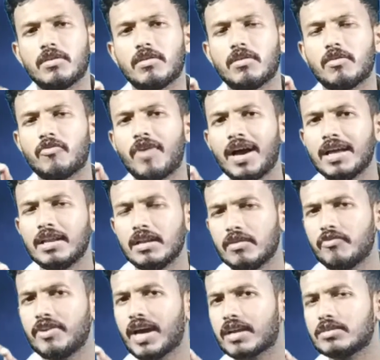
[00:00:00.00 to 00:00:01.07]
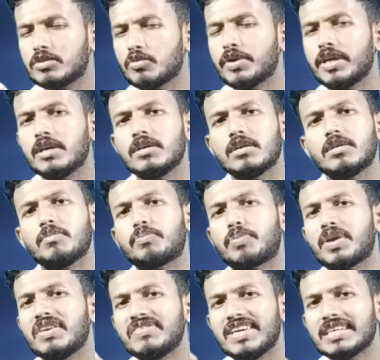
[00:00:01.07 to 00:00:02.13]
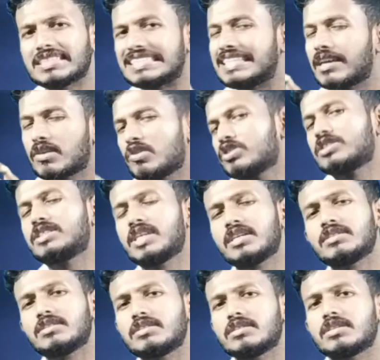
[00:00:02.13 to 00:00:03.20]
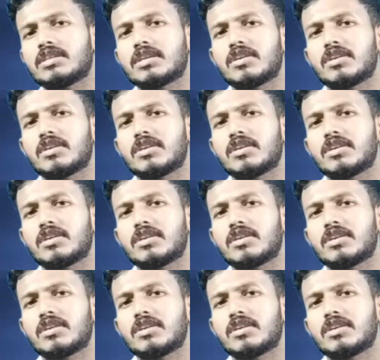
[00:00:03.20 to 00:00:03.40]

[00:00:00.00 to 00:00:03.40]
While we are doing previous year questions,